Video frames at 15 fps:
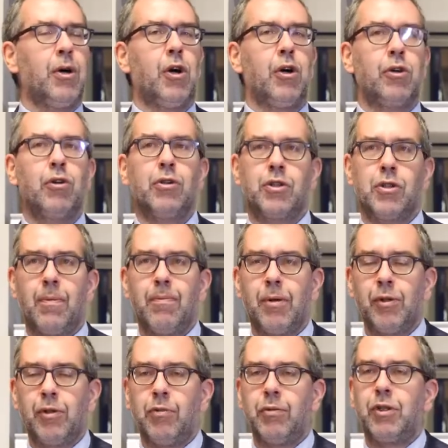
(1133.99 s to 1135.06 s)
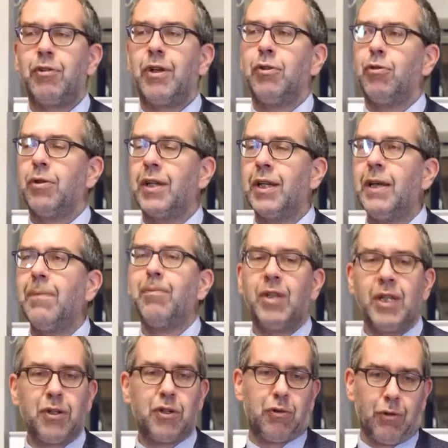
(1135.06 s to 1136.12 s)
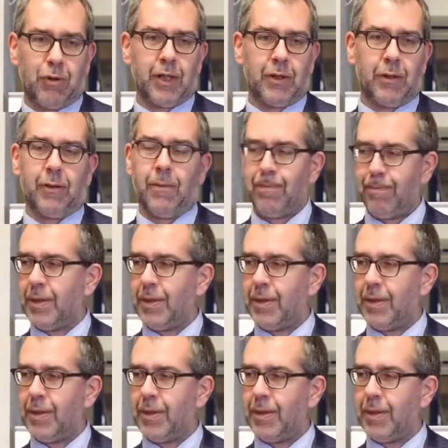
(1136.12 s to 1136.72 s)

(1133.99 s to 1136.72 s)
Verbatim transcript: Our goals are moderate. We're trying to keep things together,